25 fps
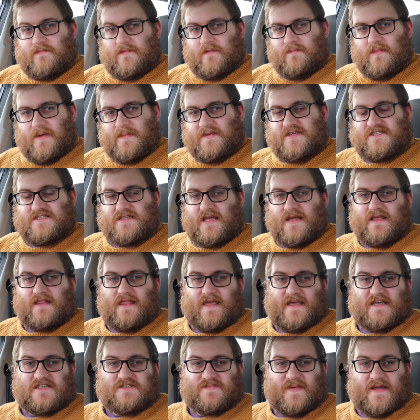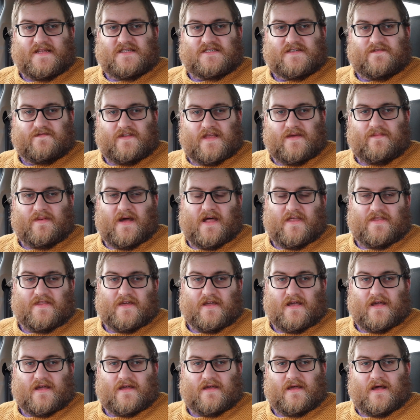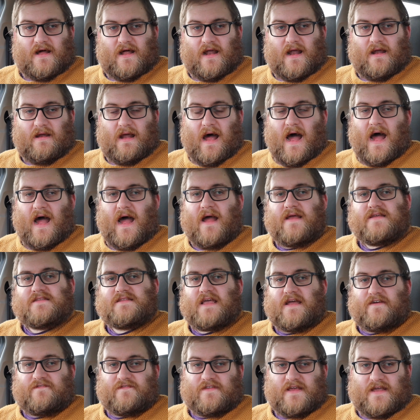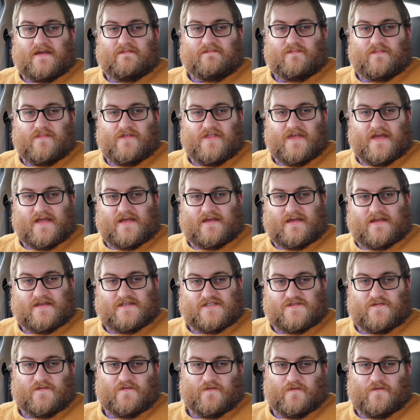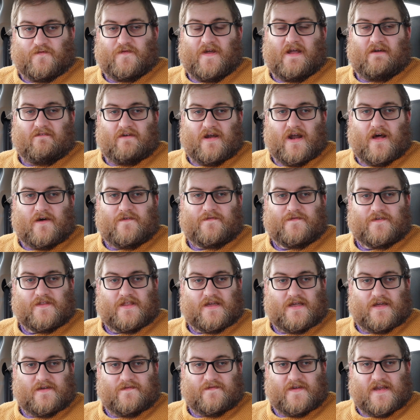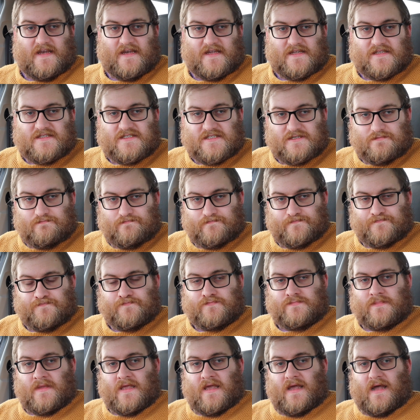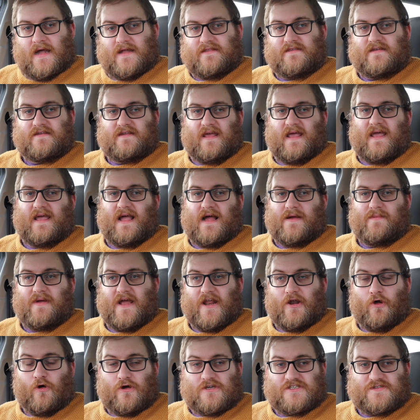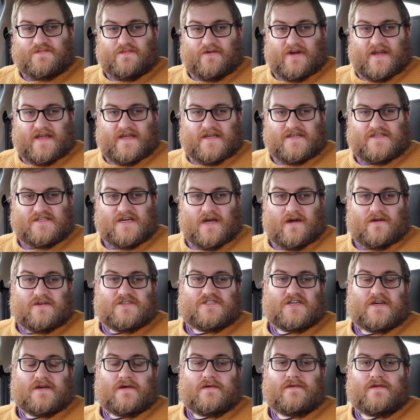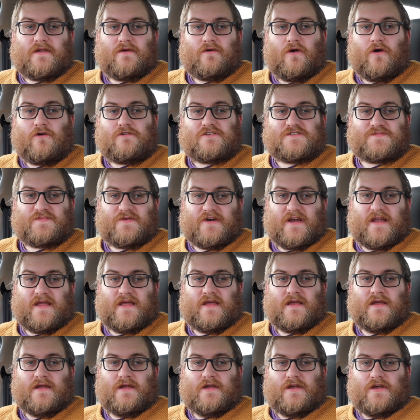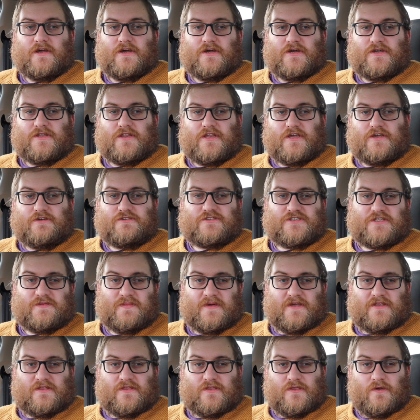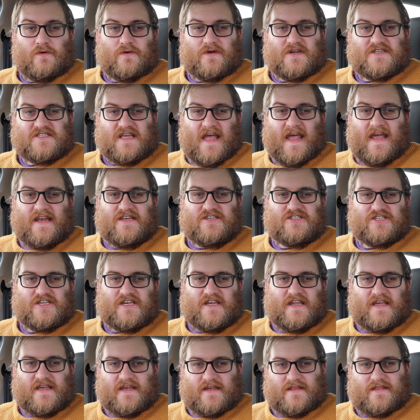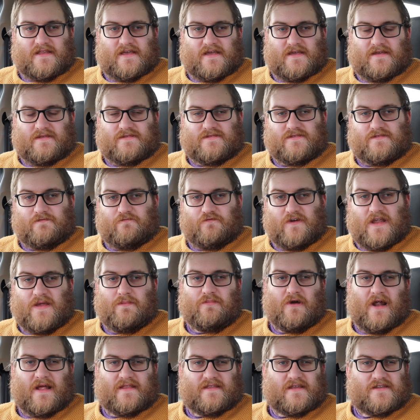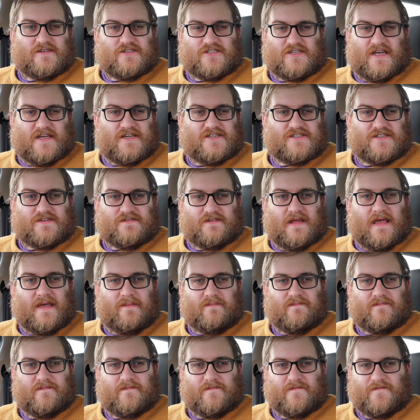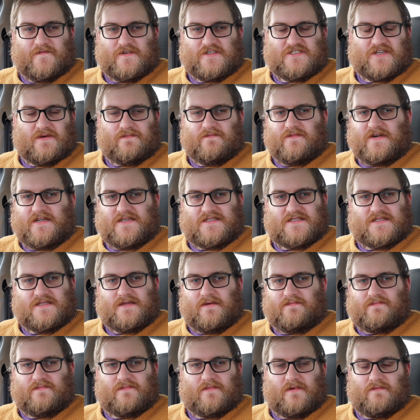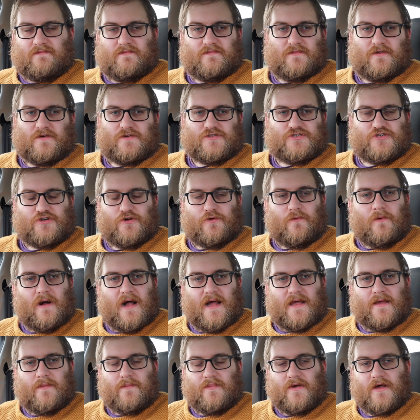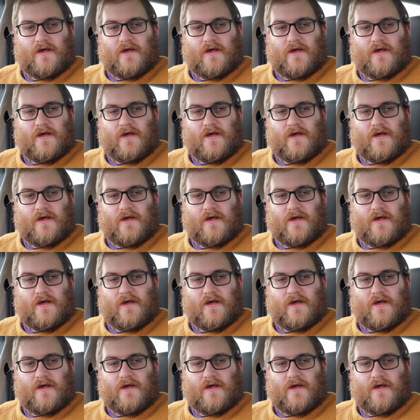maybe slightly expensively, but I definitely think it's fair enough for the convenience. And today I'm at an Osprey charger. Now Osprey, they used to be known as Engenie and they rebranded and changed their name for some reason. I'm not sure why.